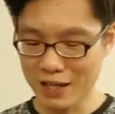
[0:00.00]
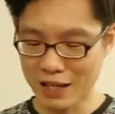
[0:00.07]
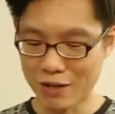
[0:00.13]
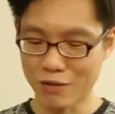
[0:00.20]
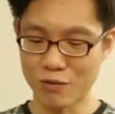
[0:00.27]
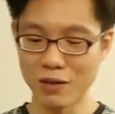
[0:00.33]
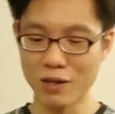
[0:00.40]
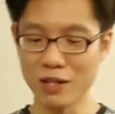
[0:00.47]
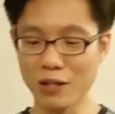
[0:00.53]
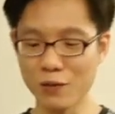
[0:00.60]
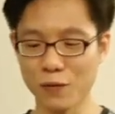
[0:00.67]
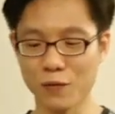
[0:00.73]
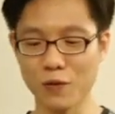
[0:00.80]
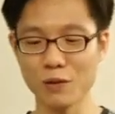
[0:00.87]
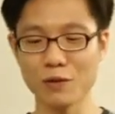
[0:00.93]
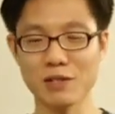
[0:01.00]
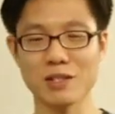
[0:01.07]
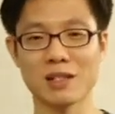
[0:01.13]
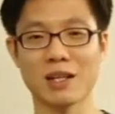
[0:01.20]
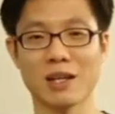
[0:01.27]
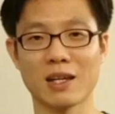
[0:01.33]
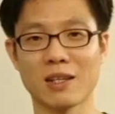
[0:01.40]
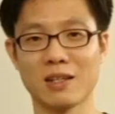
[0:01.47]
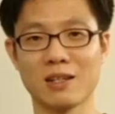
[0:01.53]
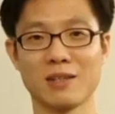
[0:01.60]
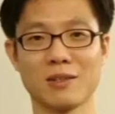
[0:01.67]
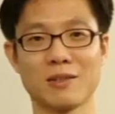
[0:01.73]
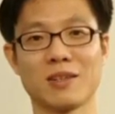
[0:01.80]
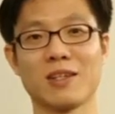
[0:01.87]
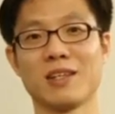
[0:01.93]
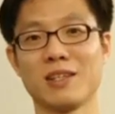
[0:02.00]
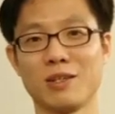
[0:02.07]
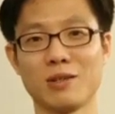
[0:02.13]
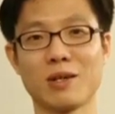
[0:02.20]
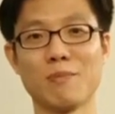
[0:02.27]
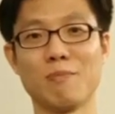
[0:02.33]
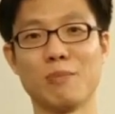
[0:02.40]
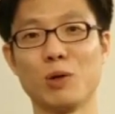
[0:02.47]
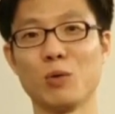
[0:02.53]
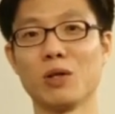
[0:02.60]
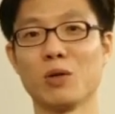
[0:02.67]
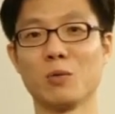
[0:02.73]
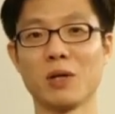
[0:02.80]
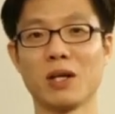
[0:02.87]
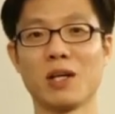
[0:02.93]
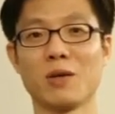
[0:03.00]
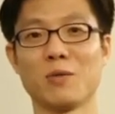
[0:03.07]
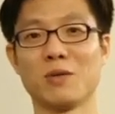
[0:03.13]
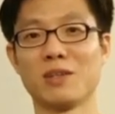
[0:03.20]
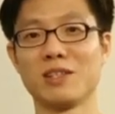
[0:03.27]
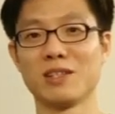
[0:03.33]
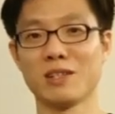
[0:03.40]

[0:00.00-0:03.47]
It really feels like you can blow it away.